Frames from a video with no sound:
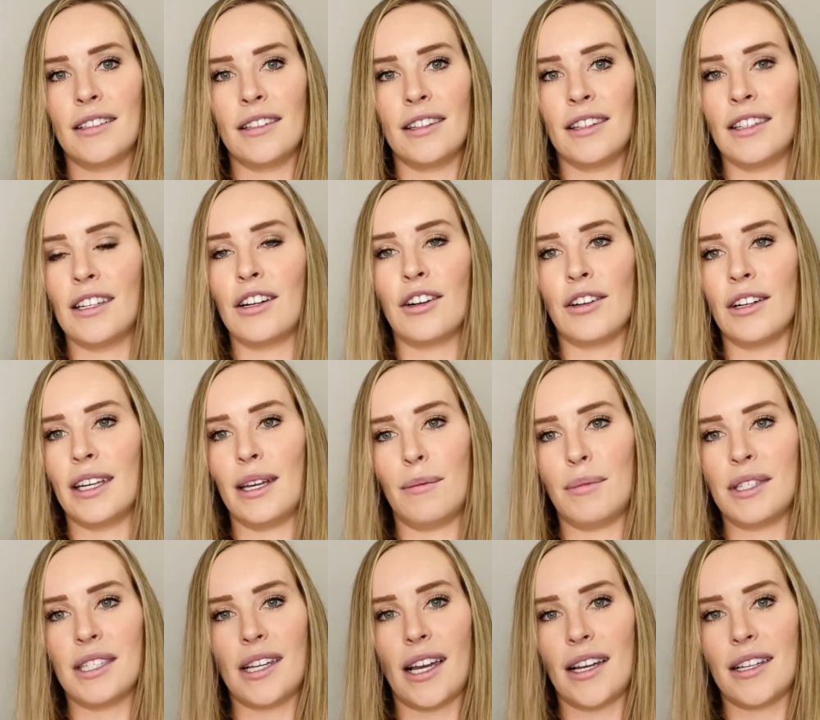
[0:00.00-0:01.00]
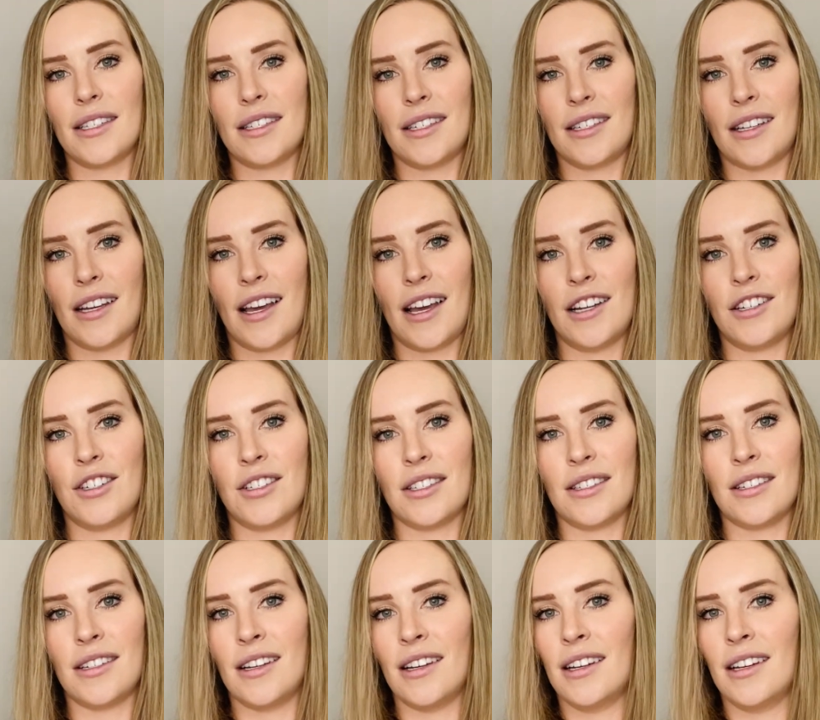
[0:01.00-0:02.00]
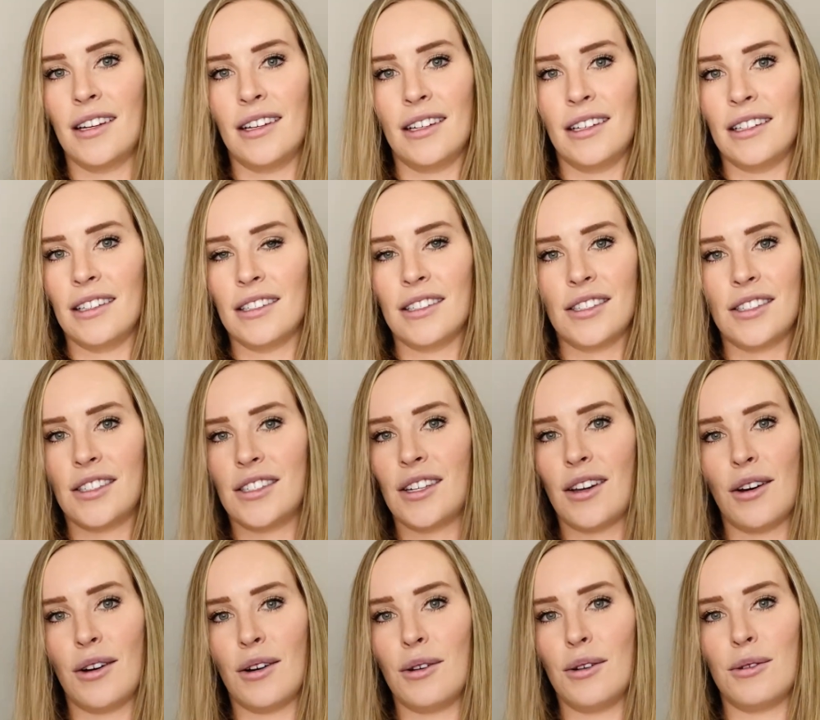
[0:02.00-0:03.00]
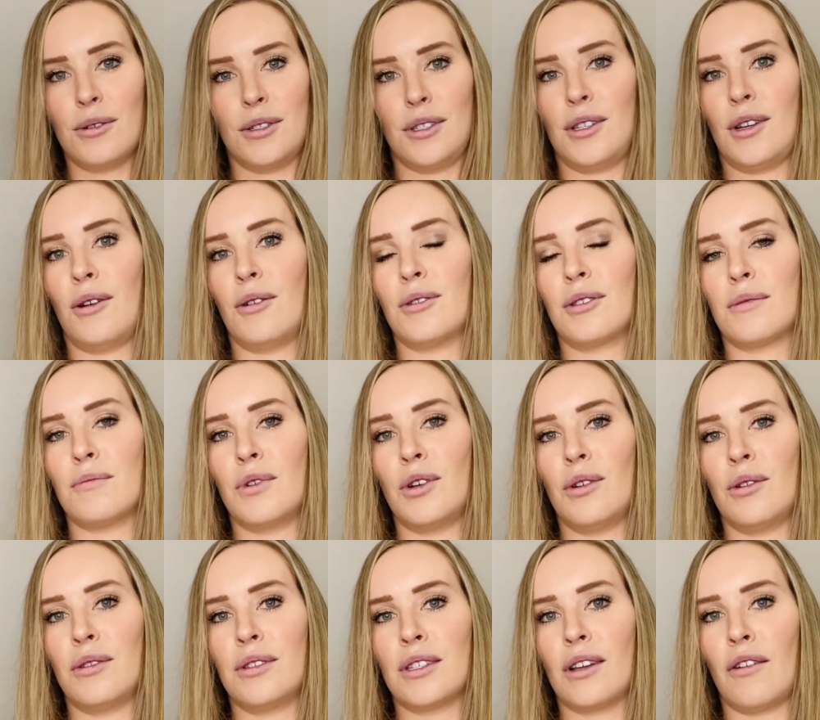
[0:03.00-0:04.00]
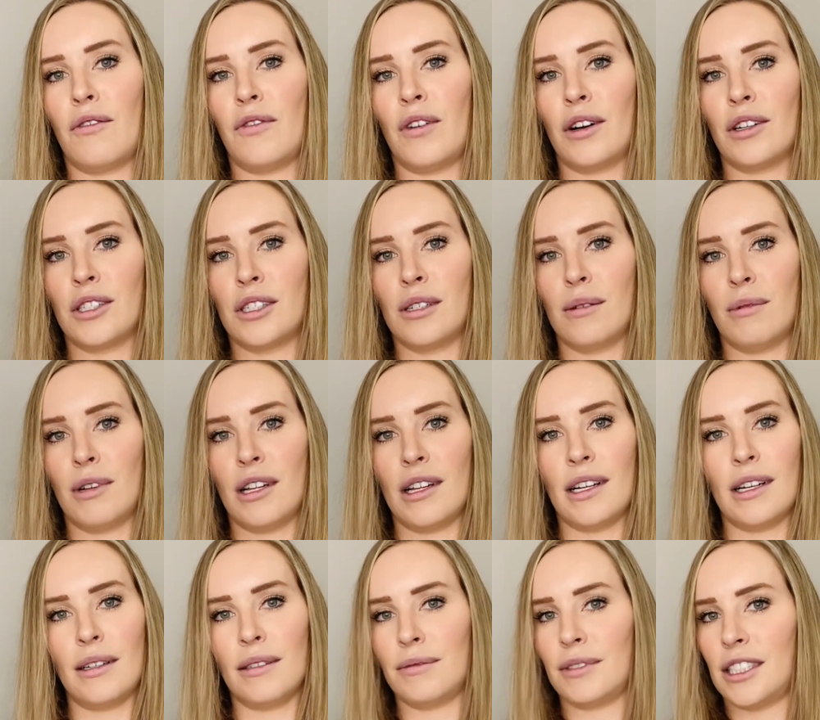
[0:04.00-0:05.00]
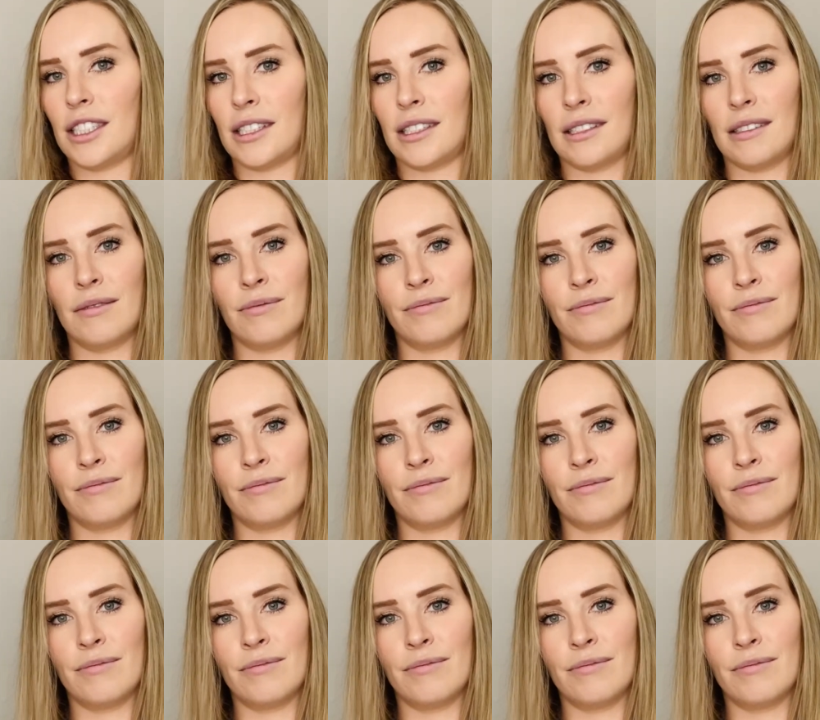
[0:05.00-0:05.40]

obsessed at just so smooth, so functional, just